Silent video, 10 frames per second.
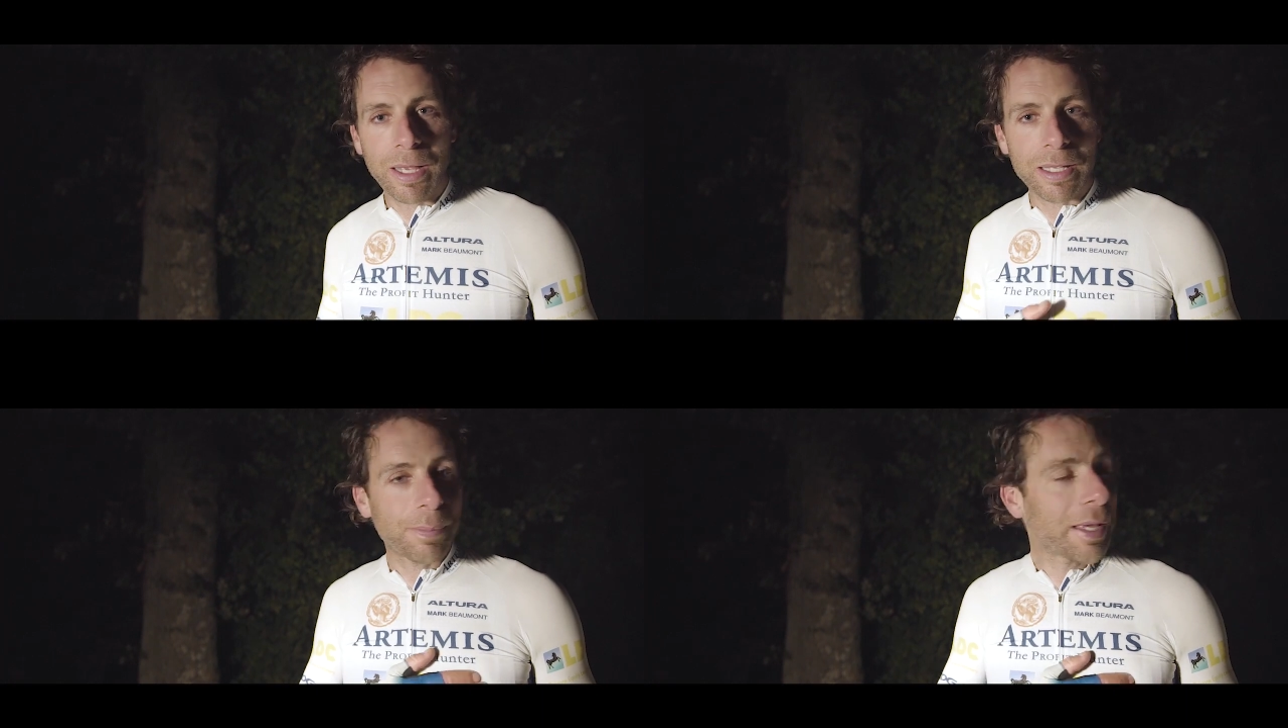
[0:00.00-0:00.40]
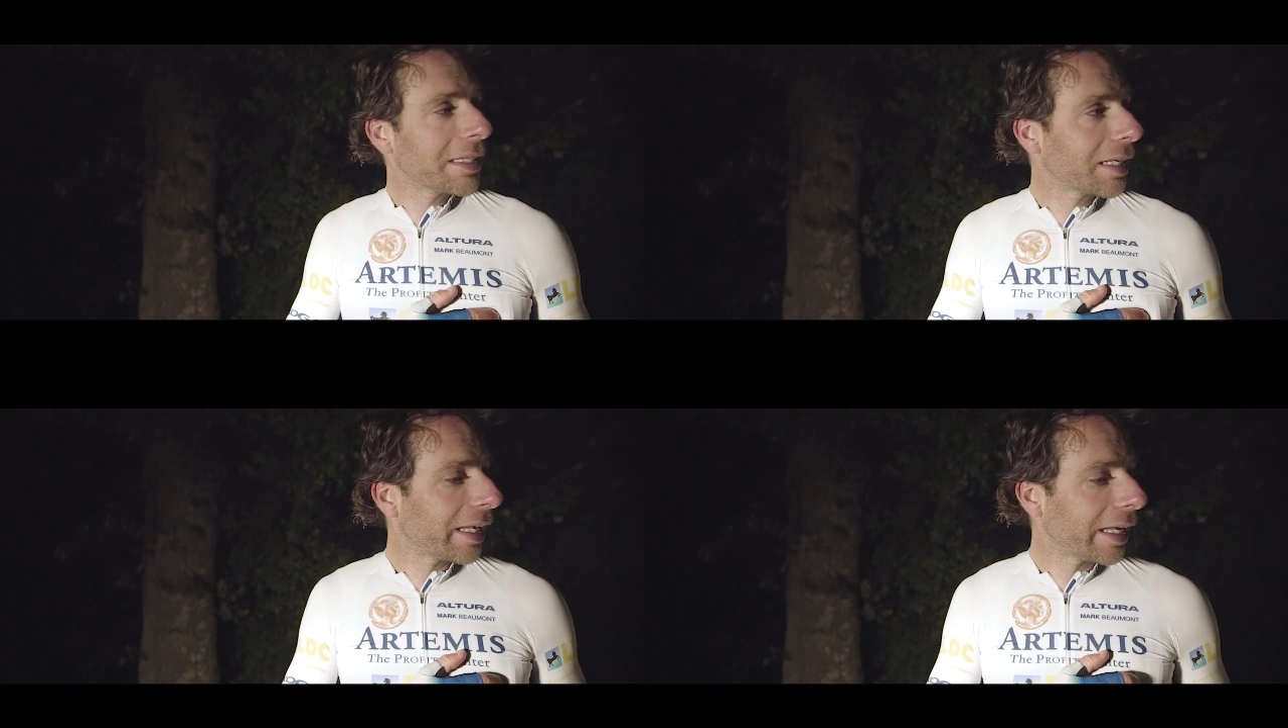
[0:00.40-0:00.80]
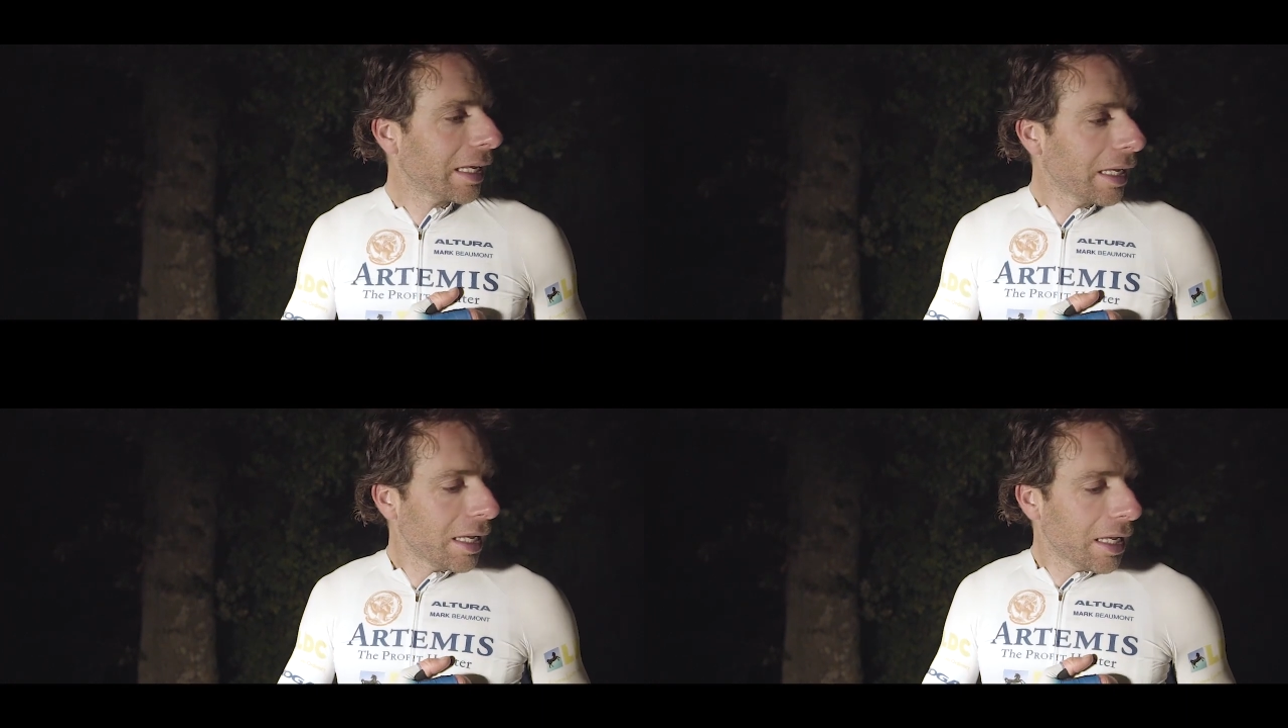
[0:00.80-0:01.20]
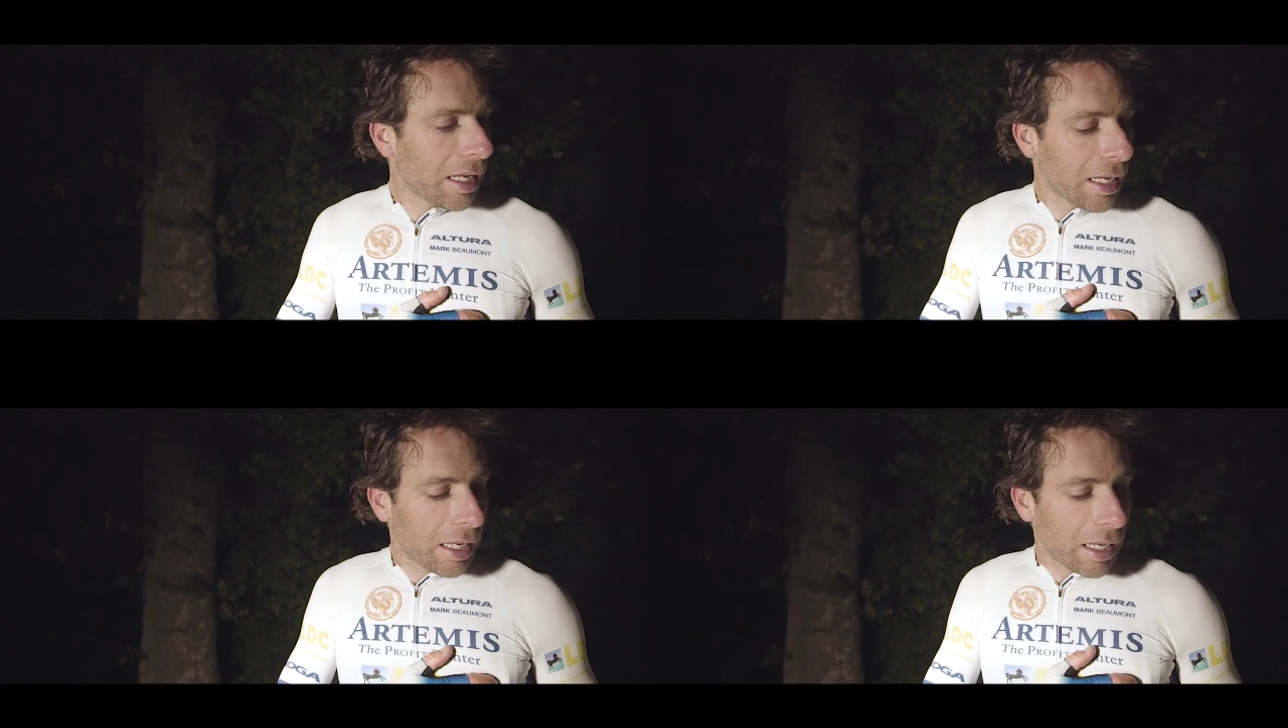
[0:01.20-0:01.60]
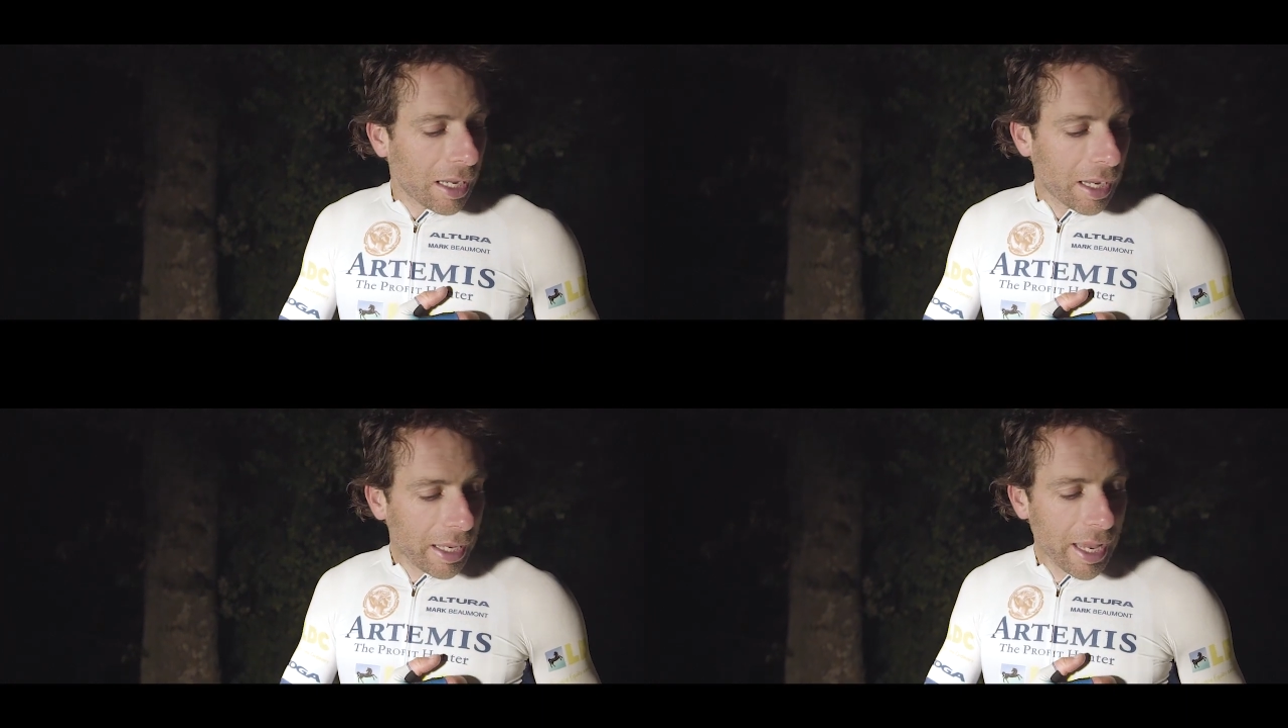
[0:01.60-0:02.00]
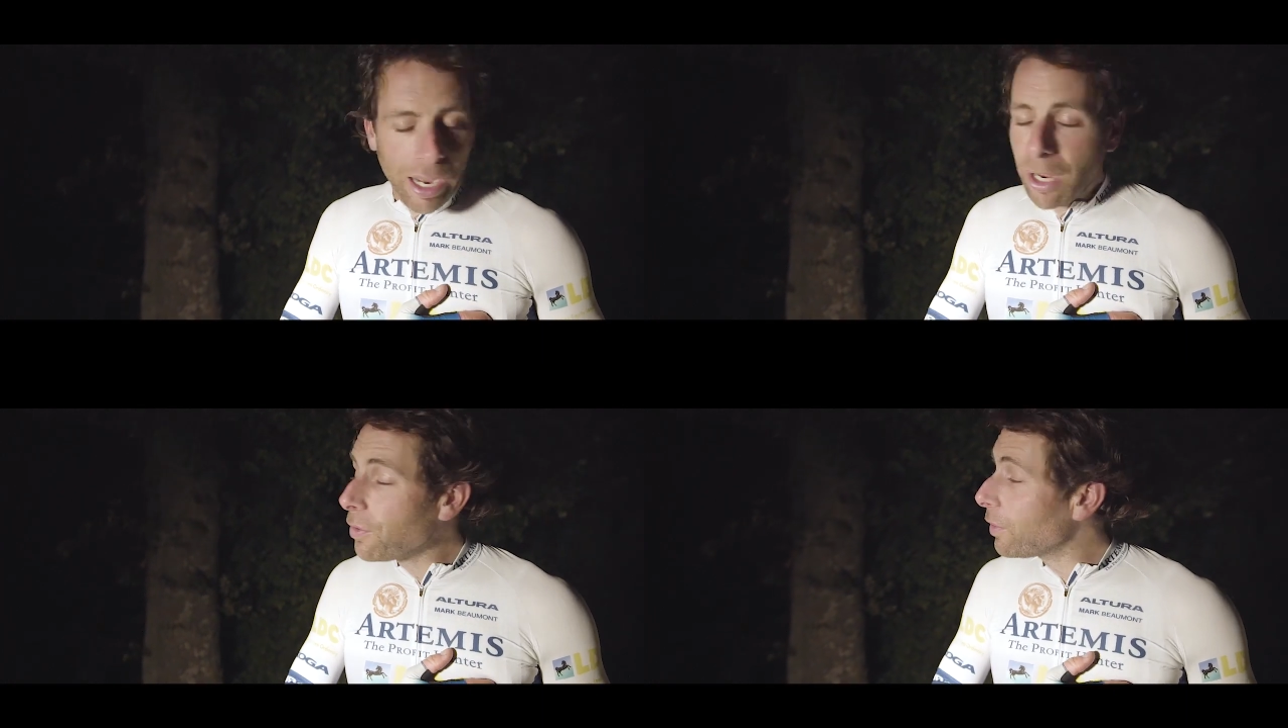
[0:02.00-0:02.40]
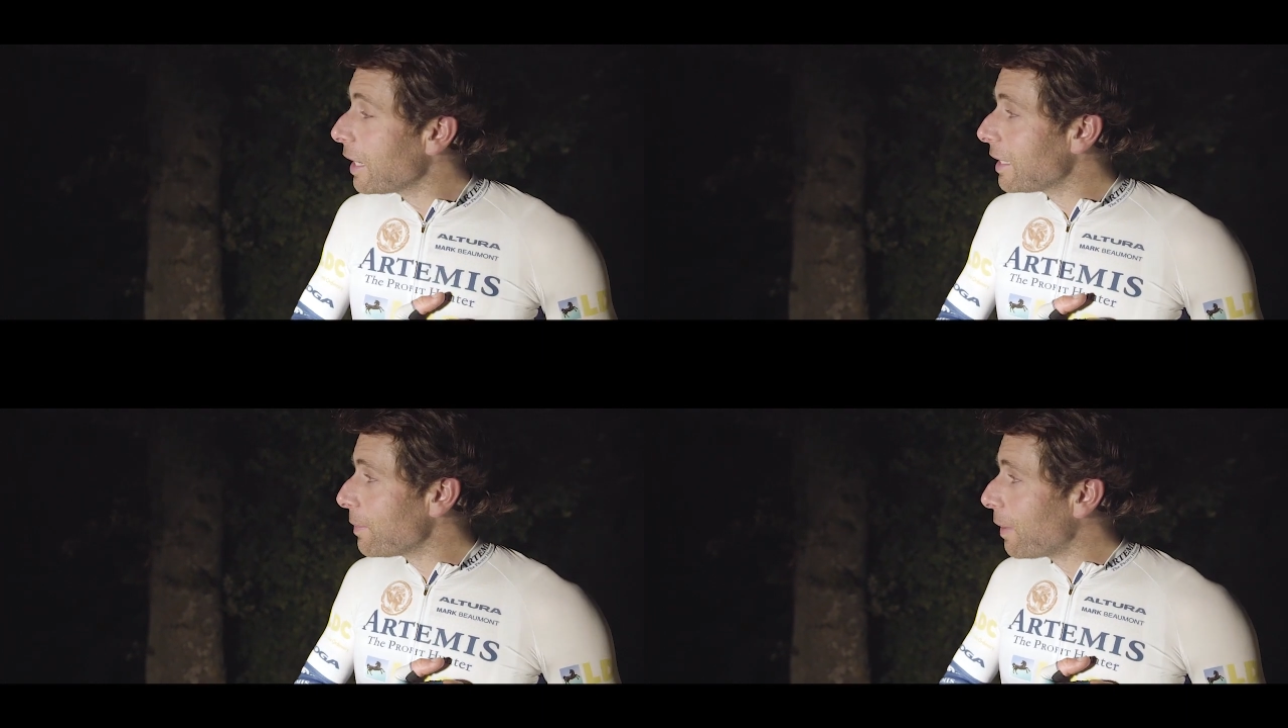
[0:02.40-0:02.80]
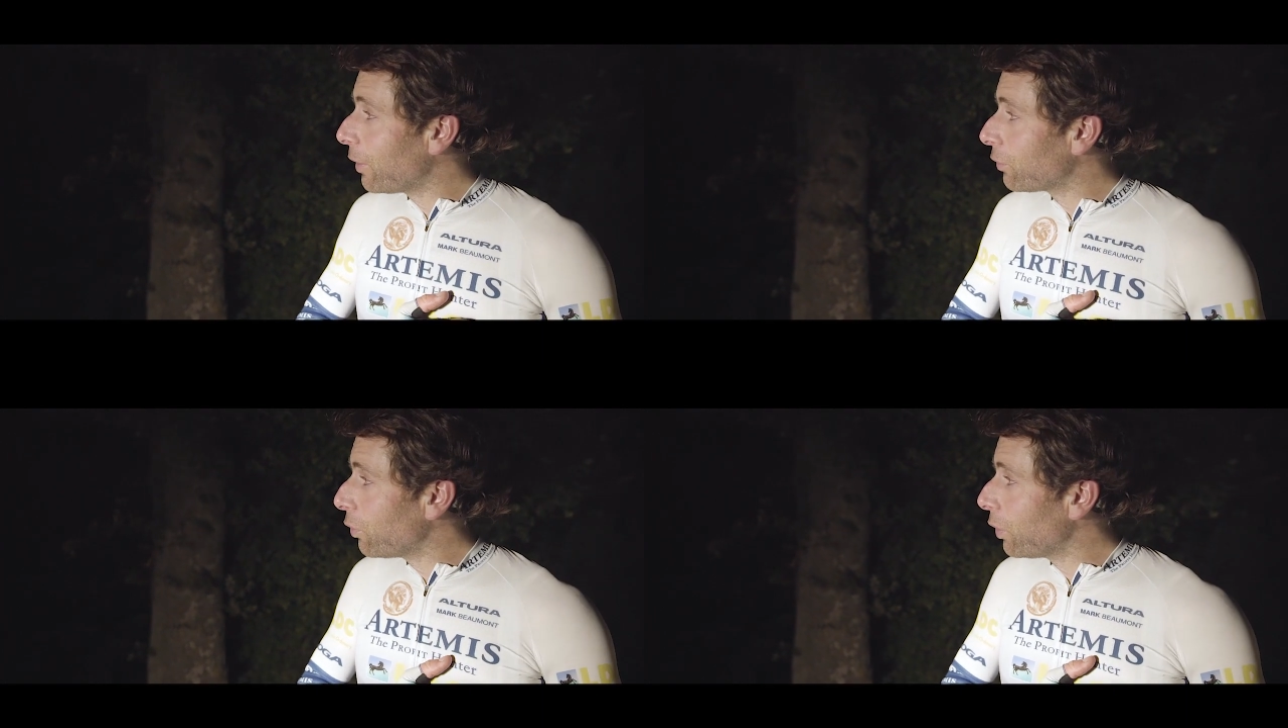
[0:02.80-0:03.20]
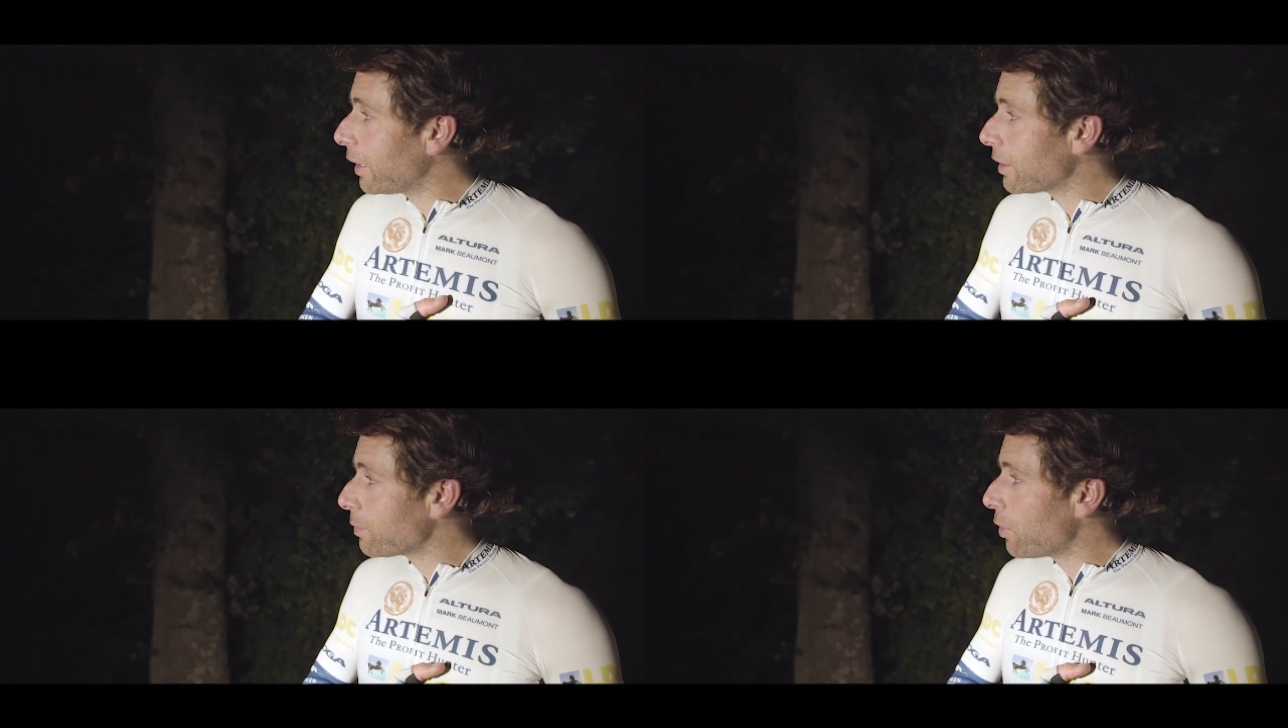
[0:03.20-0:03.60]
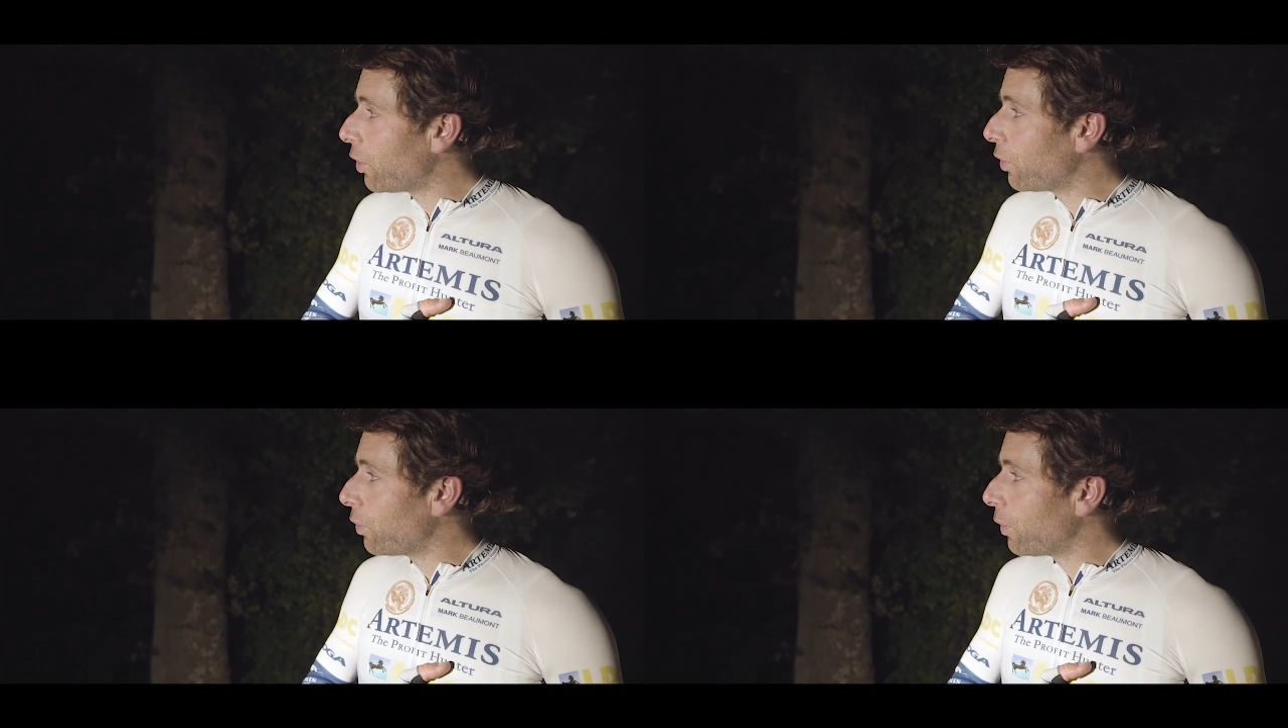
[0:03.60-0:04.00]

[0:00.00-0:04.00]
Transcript: It's basically yeah, 180 miles roll in tomorrow,